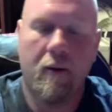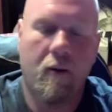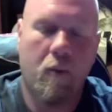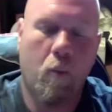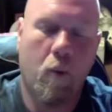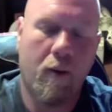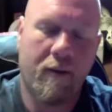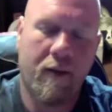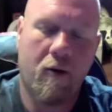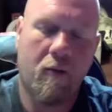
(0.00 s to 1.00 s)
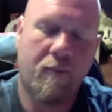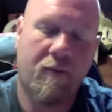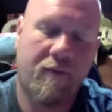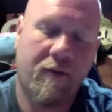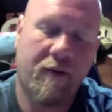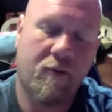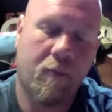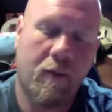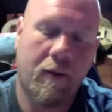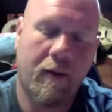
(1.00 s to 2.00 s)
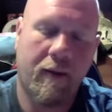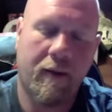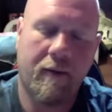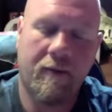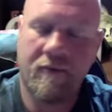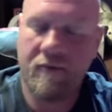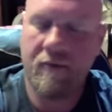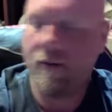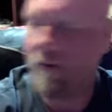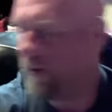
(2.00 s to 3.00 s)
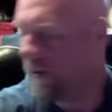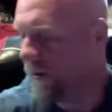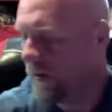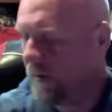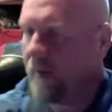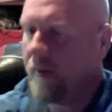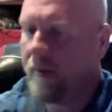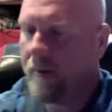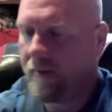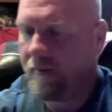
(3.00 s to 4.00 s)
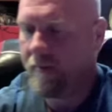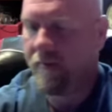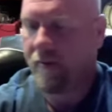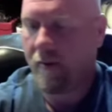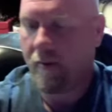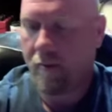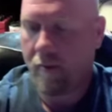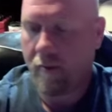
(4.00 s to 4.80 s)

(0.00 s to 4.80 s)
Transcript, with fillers: what the ohms of each one is. So,